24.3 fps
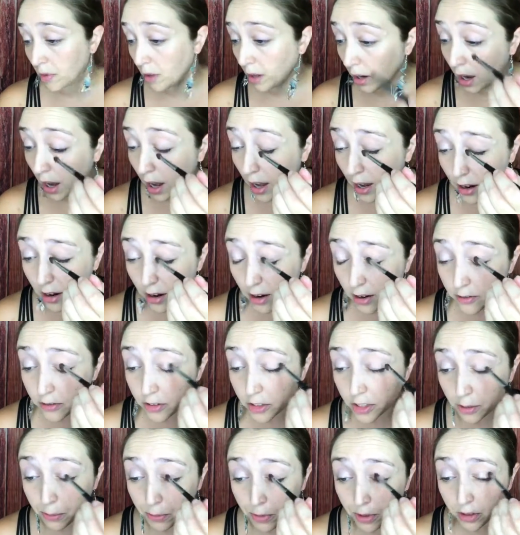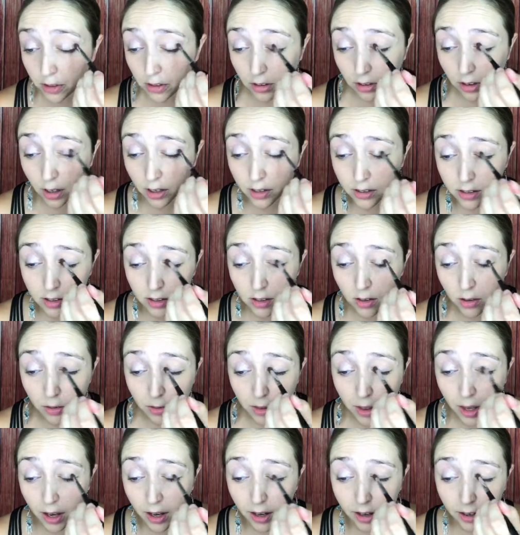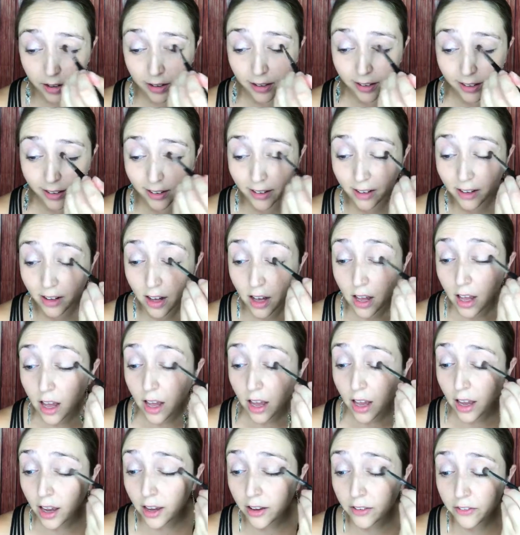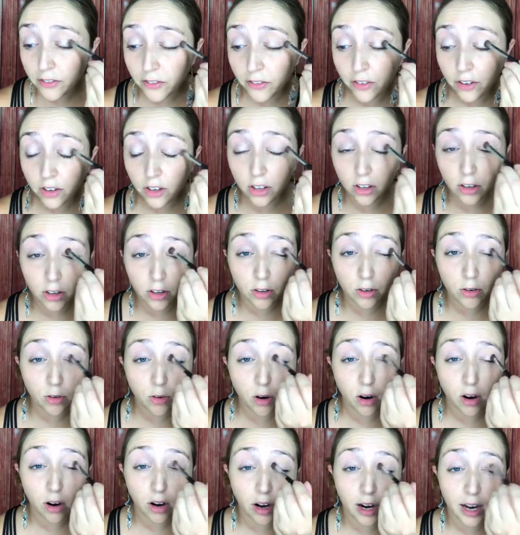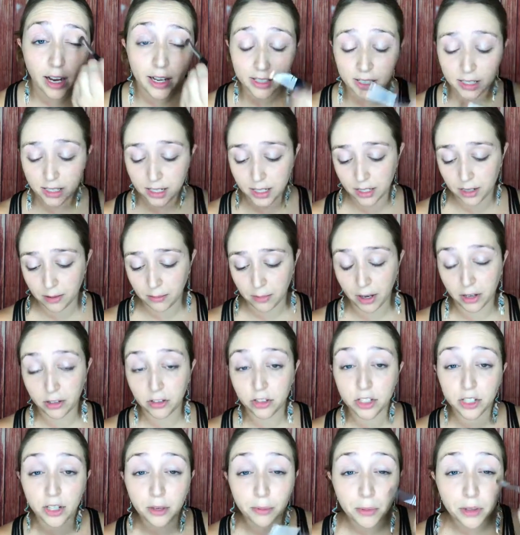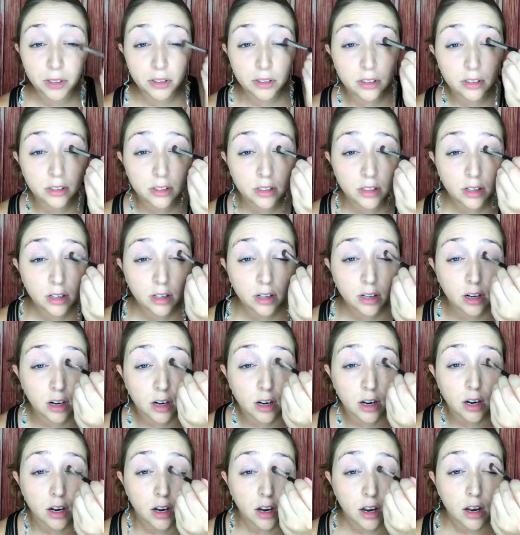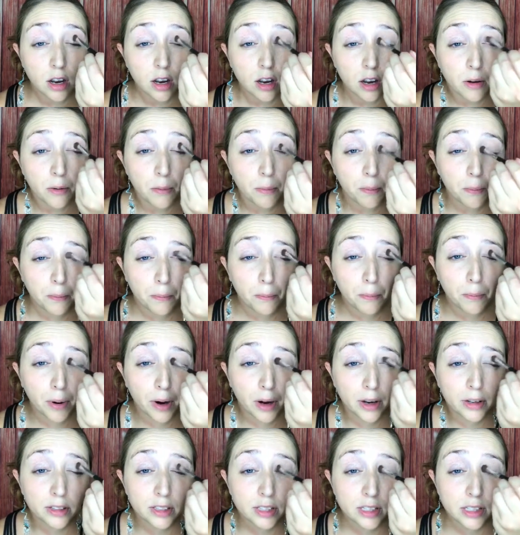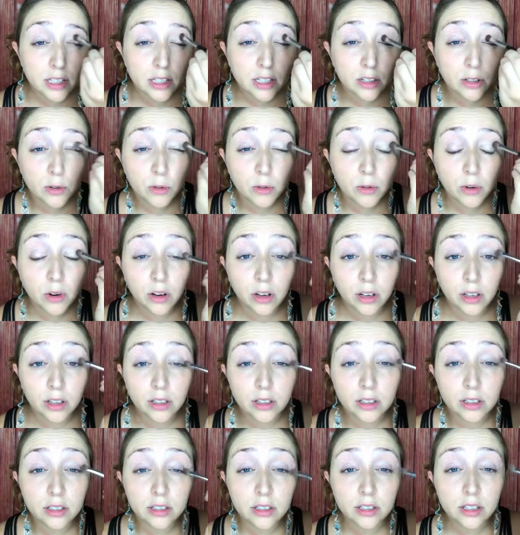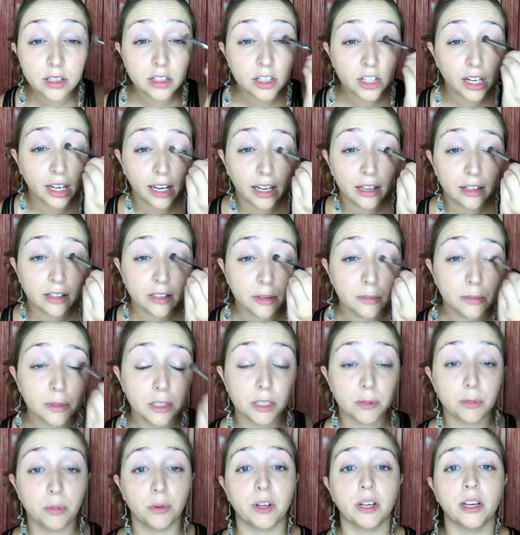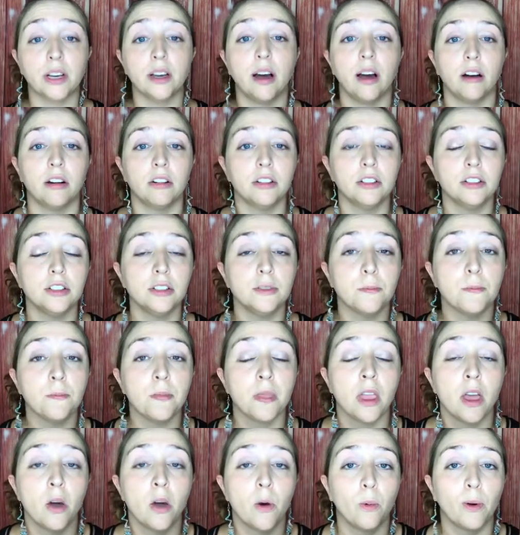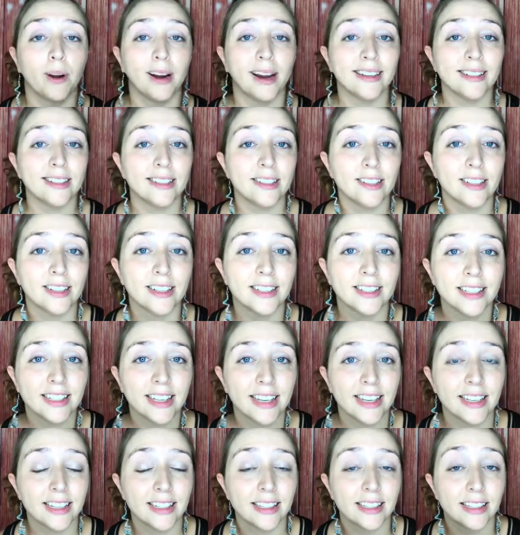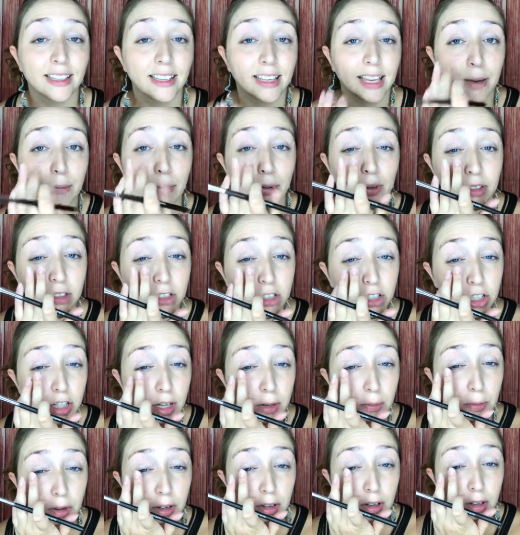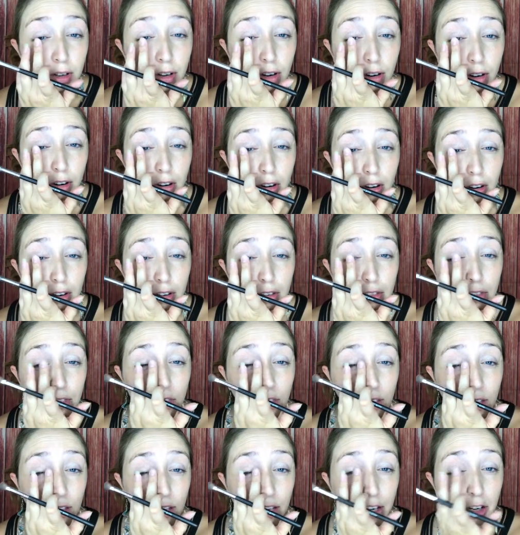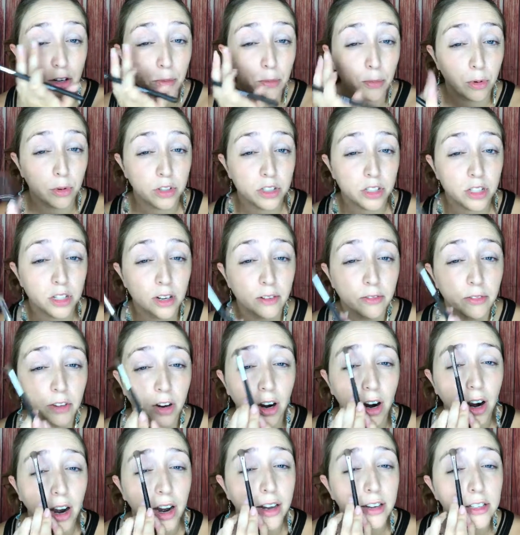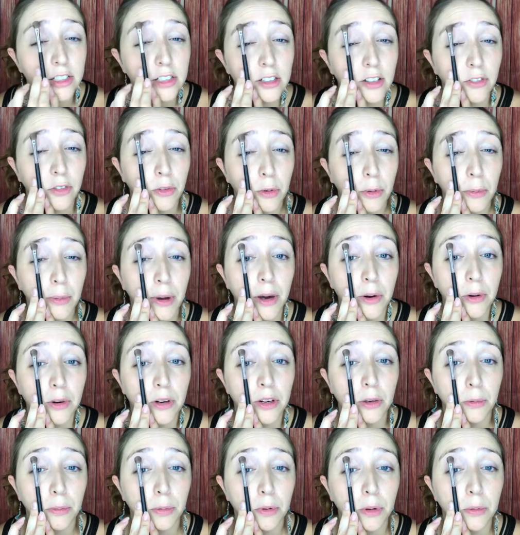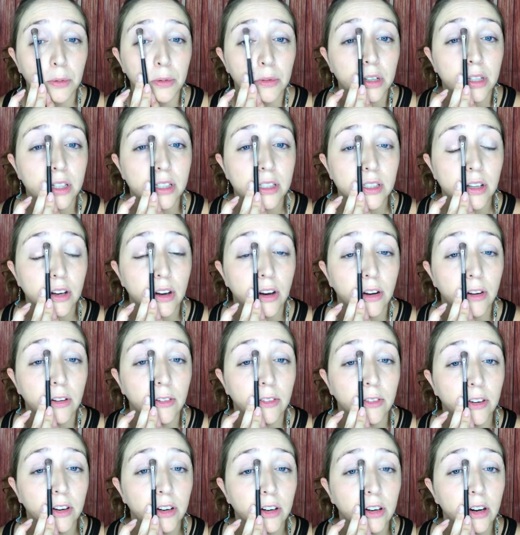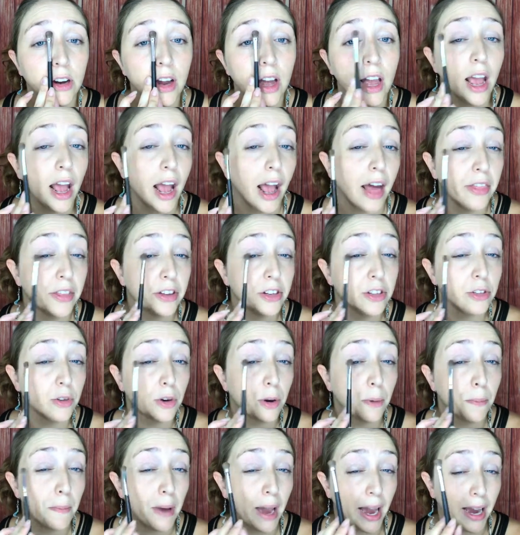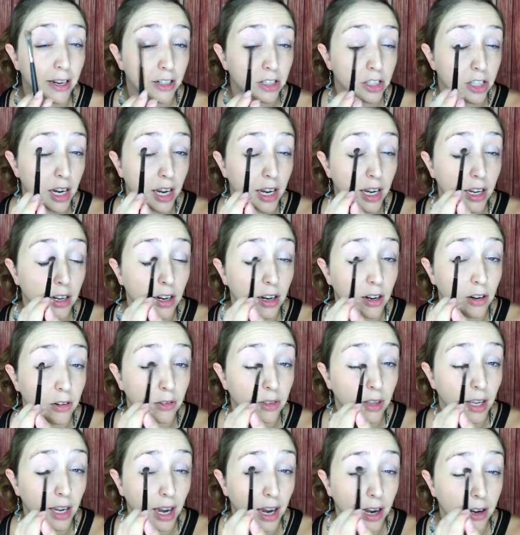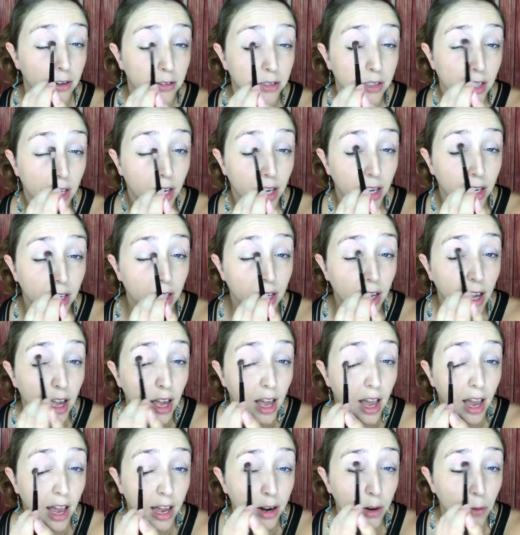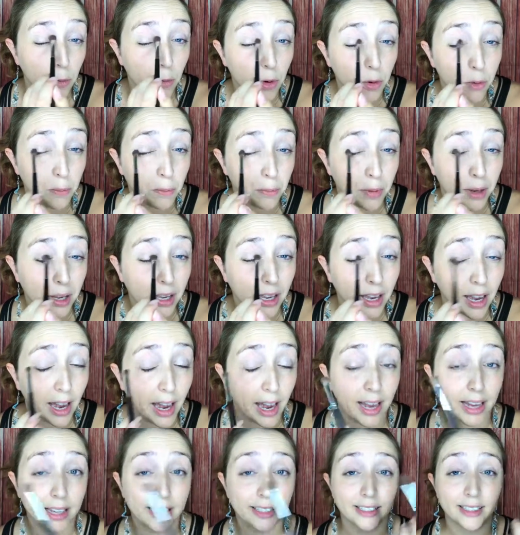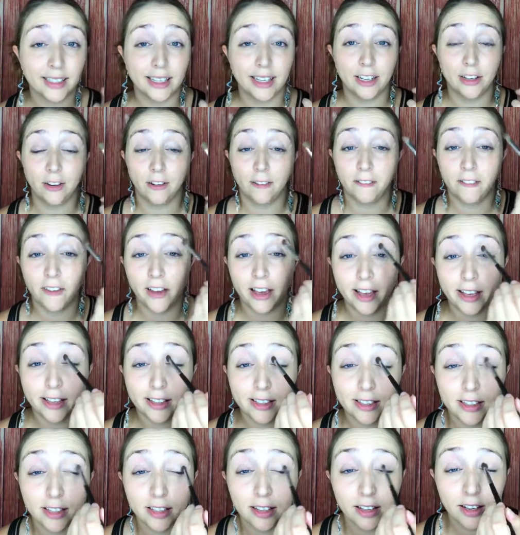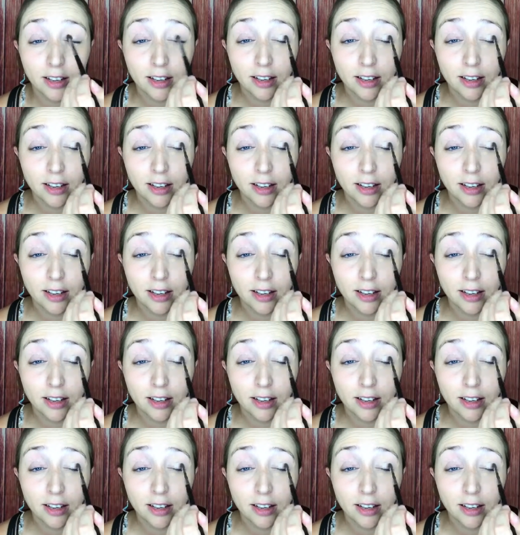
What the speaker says: And I love shimmer, you guys know that. If you are hesitant about shimmer, but still want to check out some of these pretty colors, what I suggest is keeping the shimmer on the inner portion of your eye, so from about where your pupil is over, and then do a matte shade on the outside, and it won't be as in your face